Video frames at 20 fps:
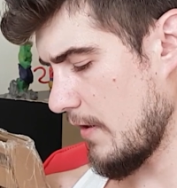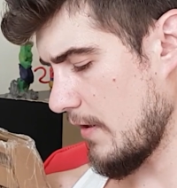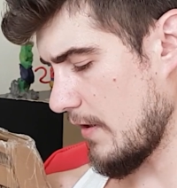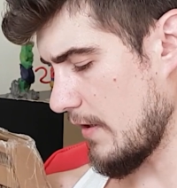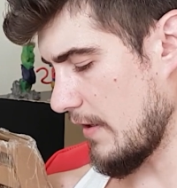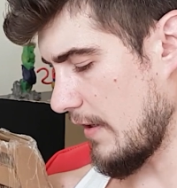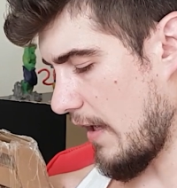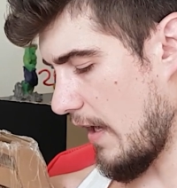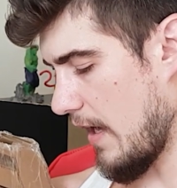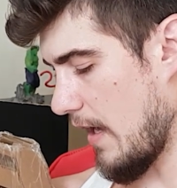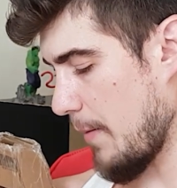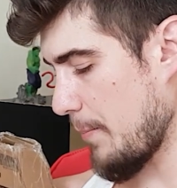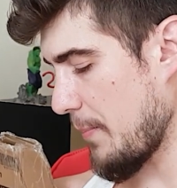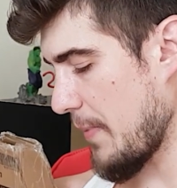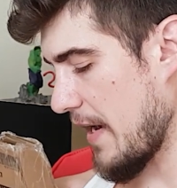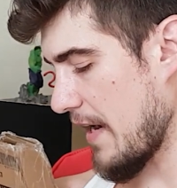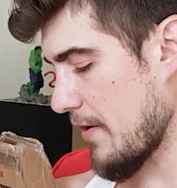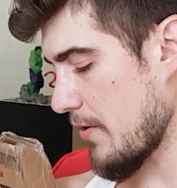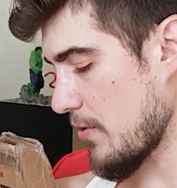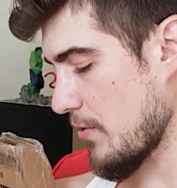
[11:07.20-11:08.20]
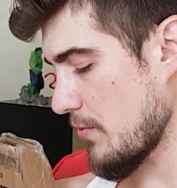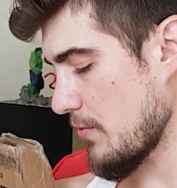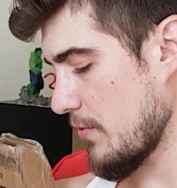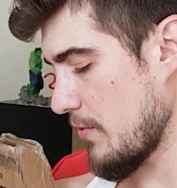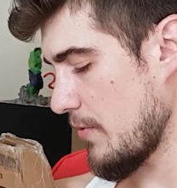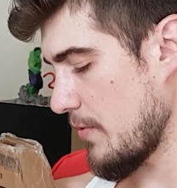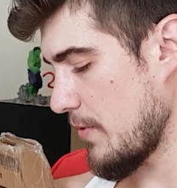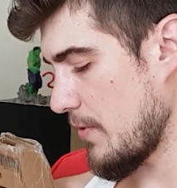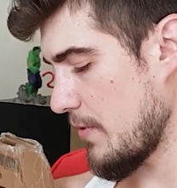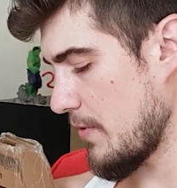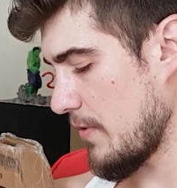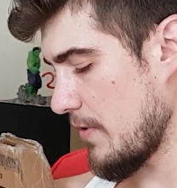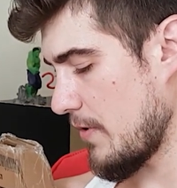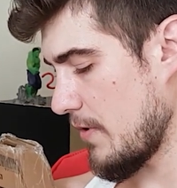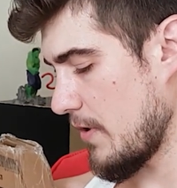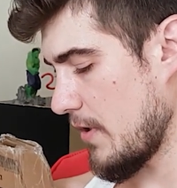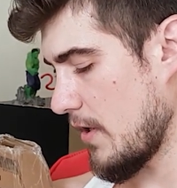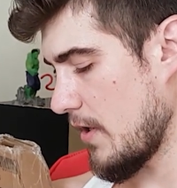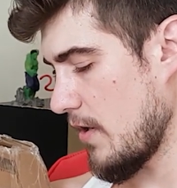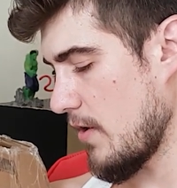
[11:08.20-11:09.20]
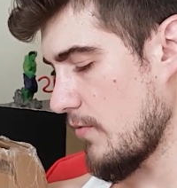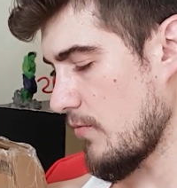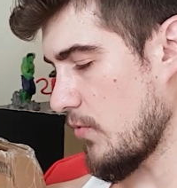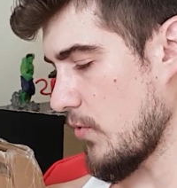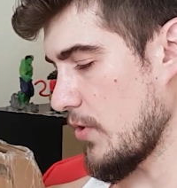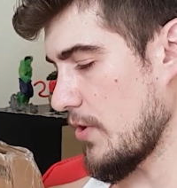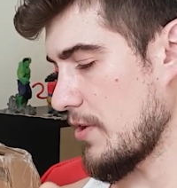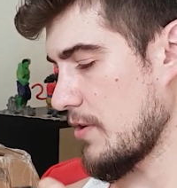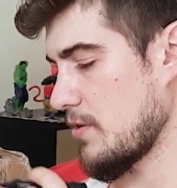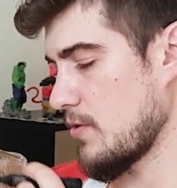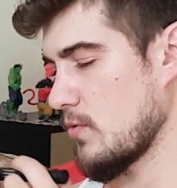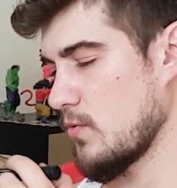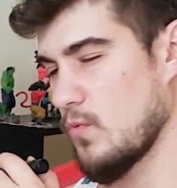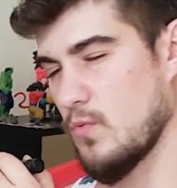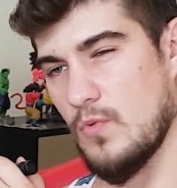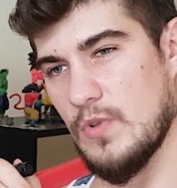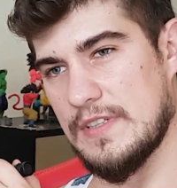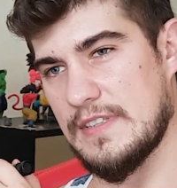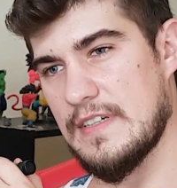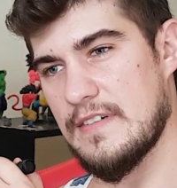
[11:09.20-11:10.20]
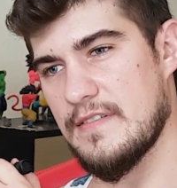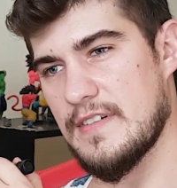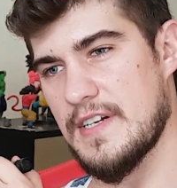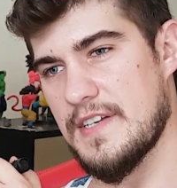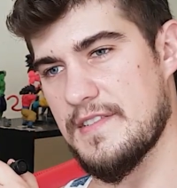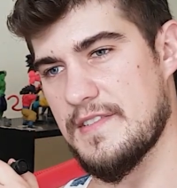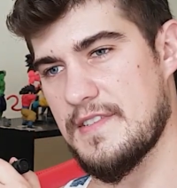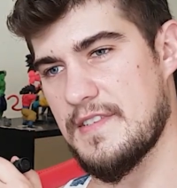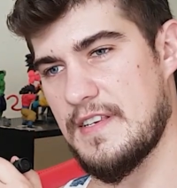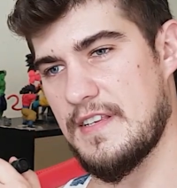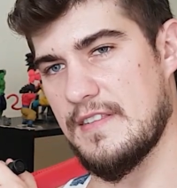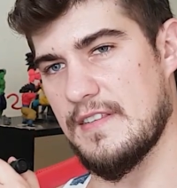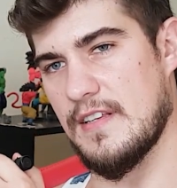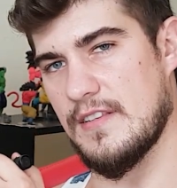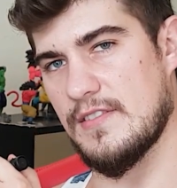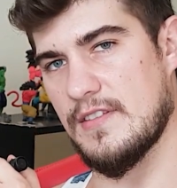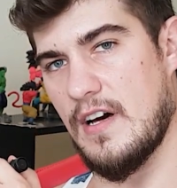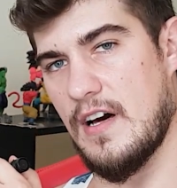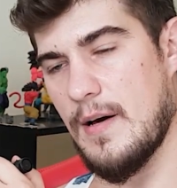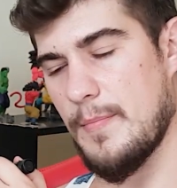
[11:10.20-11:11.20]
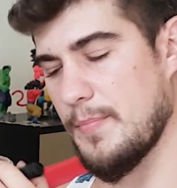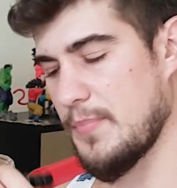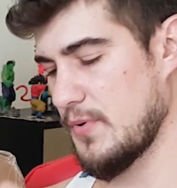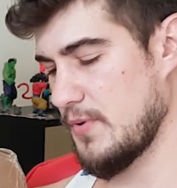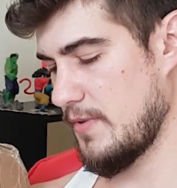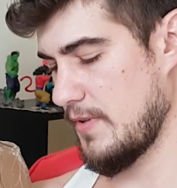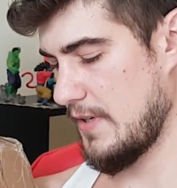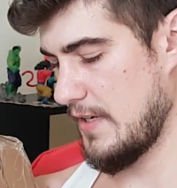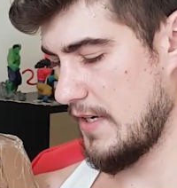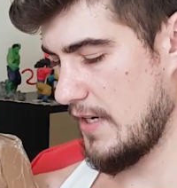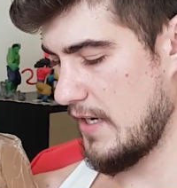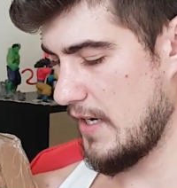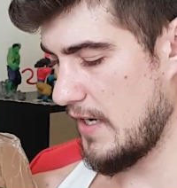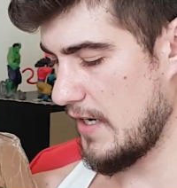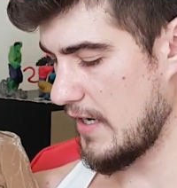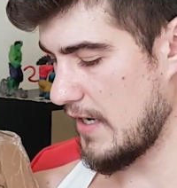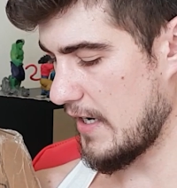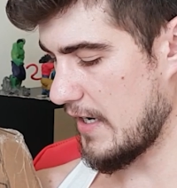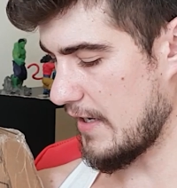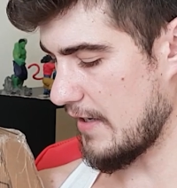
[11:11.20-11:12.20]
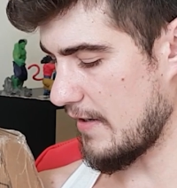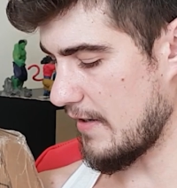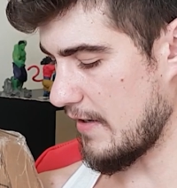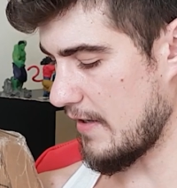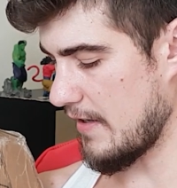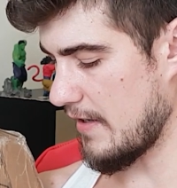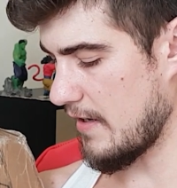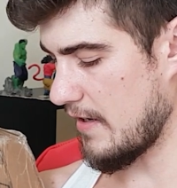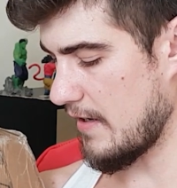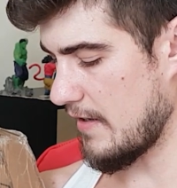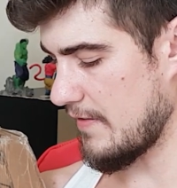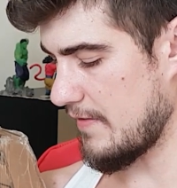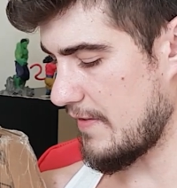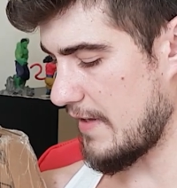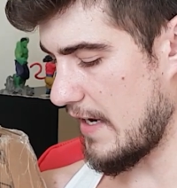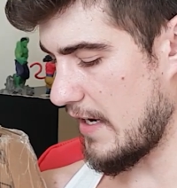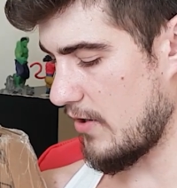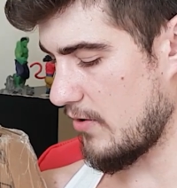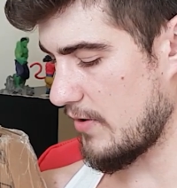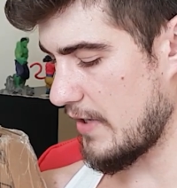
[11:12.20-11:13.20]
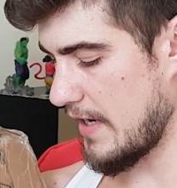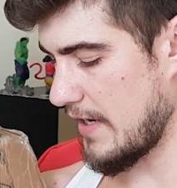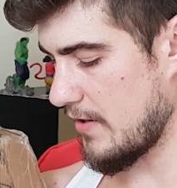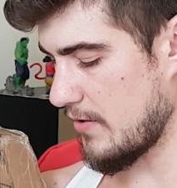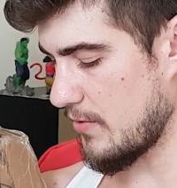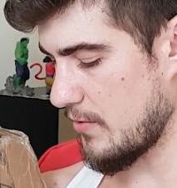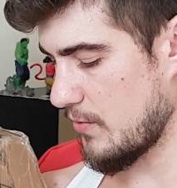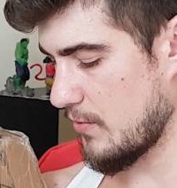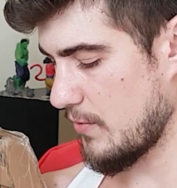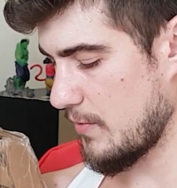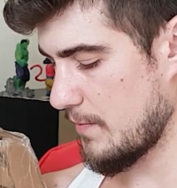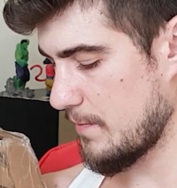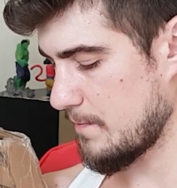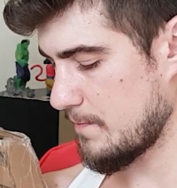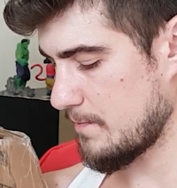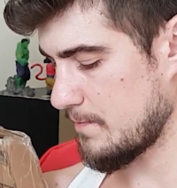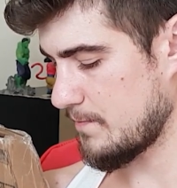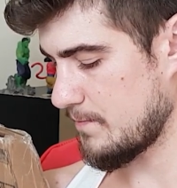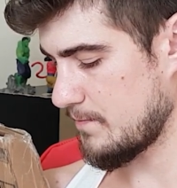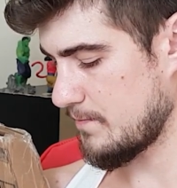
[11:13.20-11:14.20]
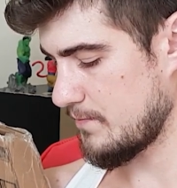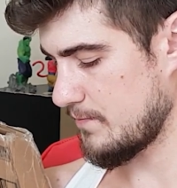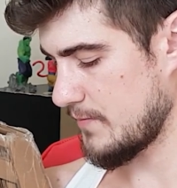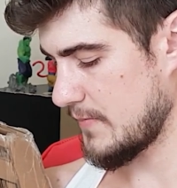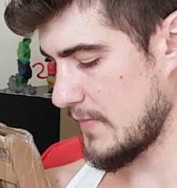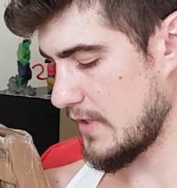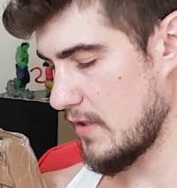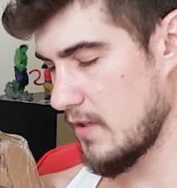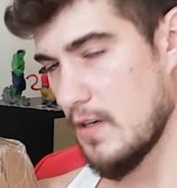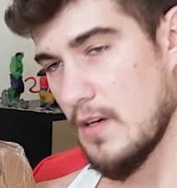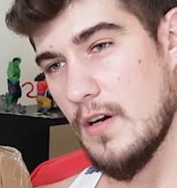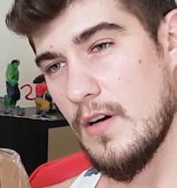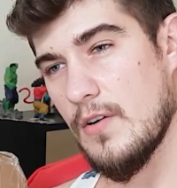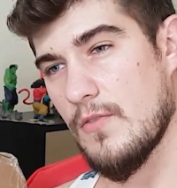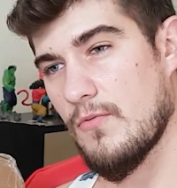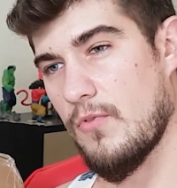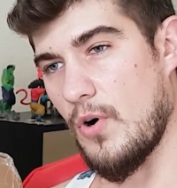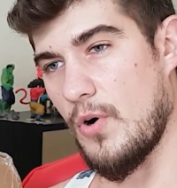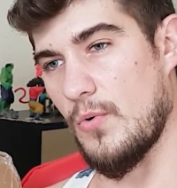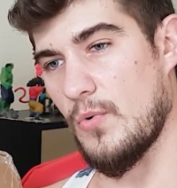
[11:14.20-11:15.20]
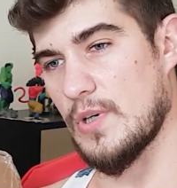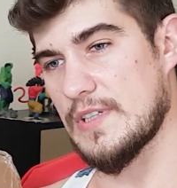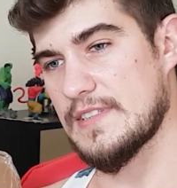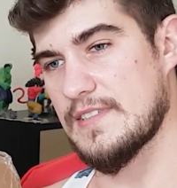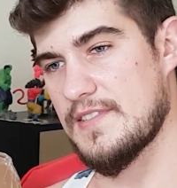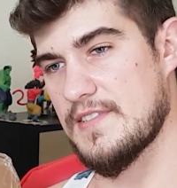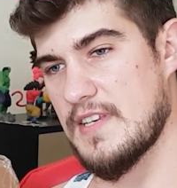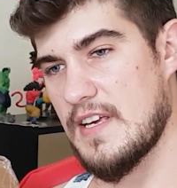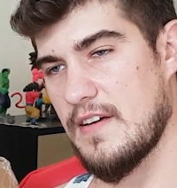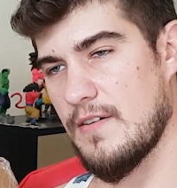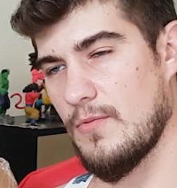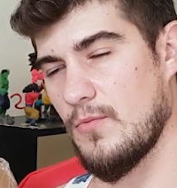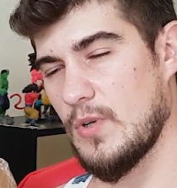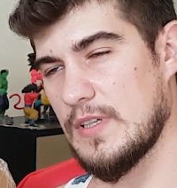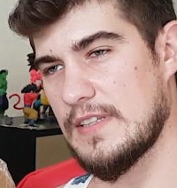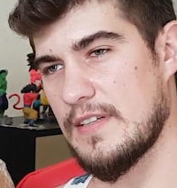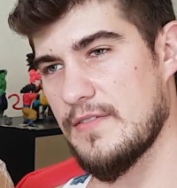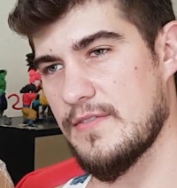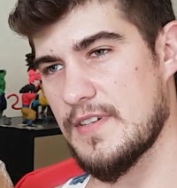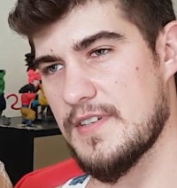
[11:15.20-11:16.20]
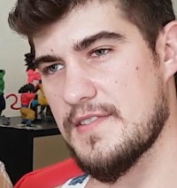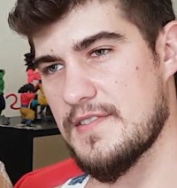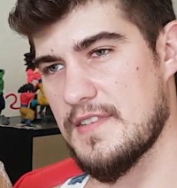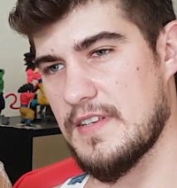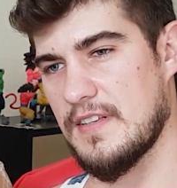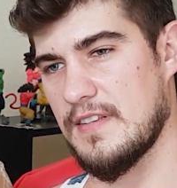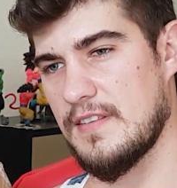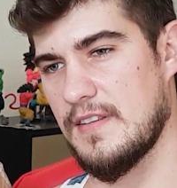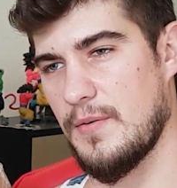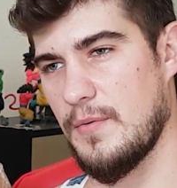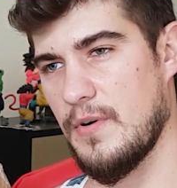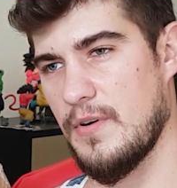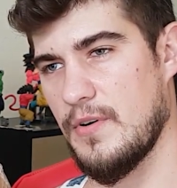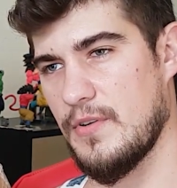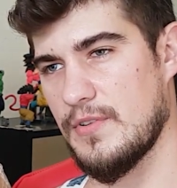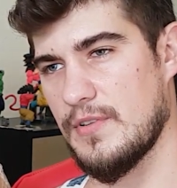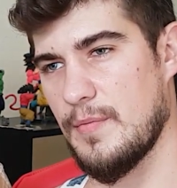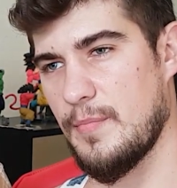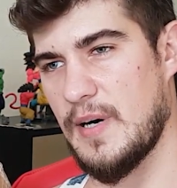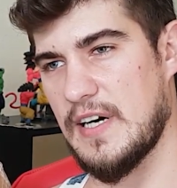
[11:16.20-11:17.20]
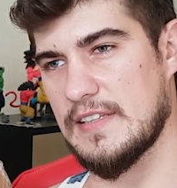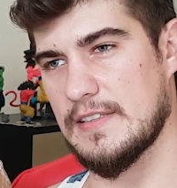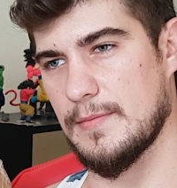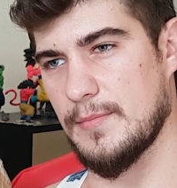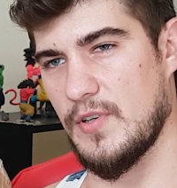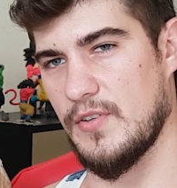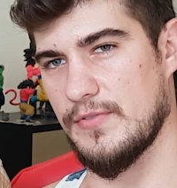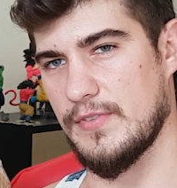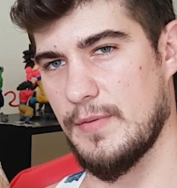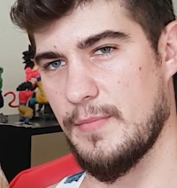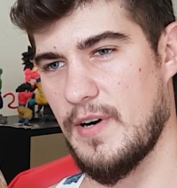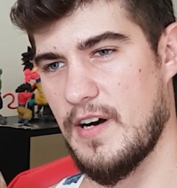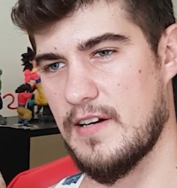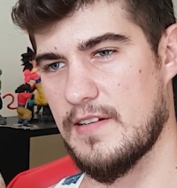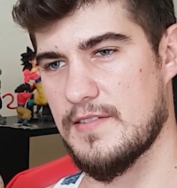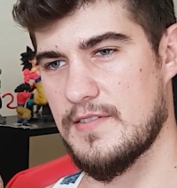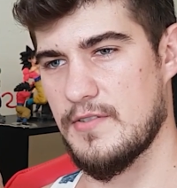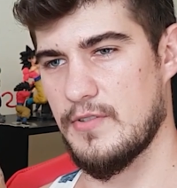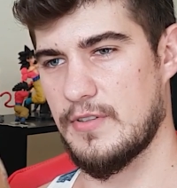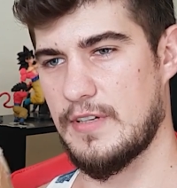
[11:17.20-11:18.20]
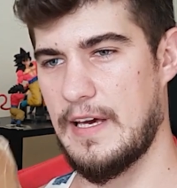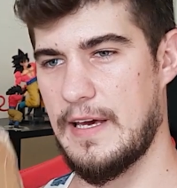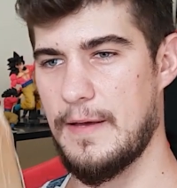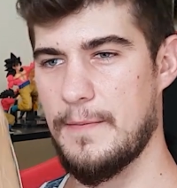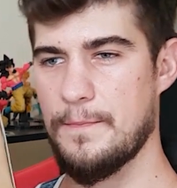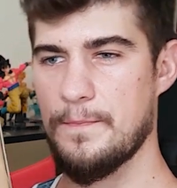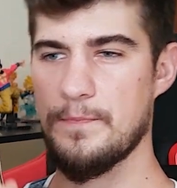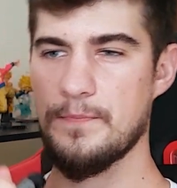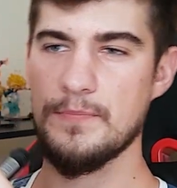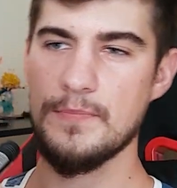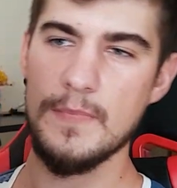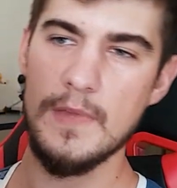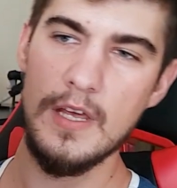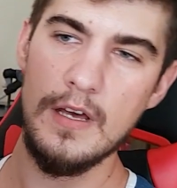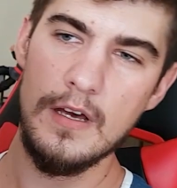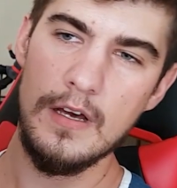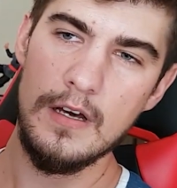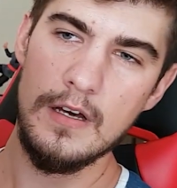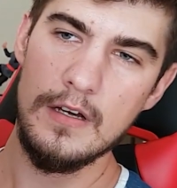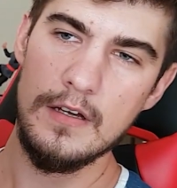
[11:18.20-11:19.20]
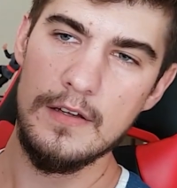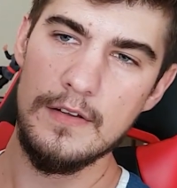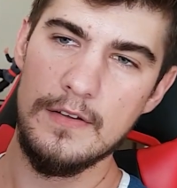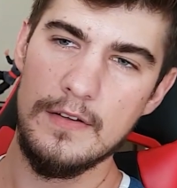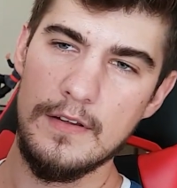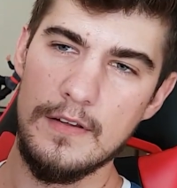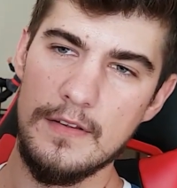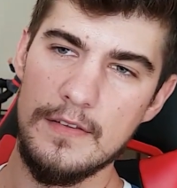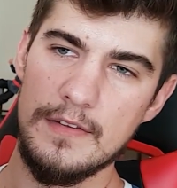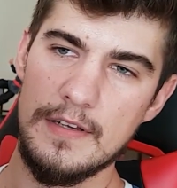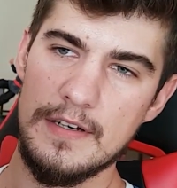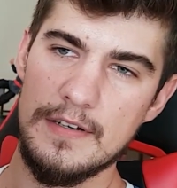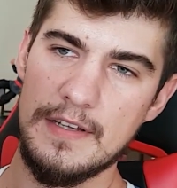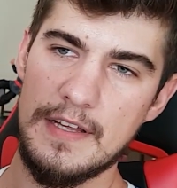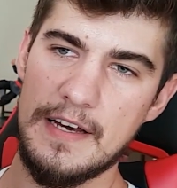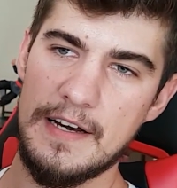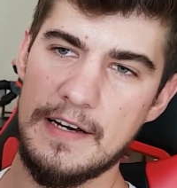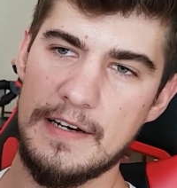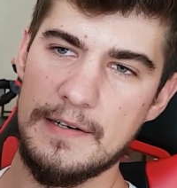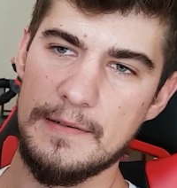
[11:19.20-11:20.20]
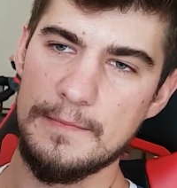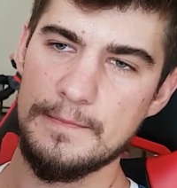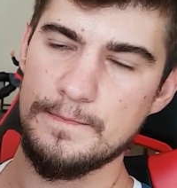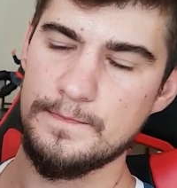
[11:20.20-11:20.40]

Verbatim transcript: an up arrow for whatever is in the top and a down arrow for what, whatever is on the, on the bottom of the box, okay? There they are.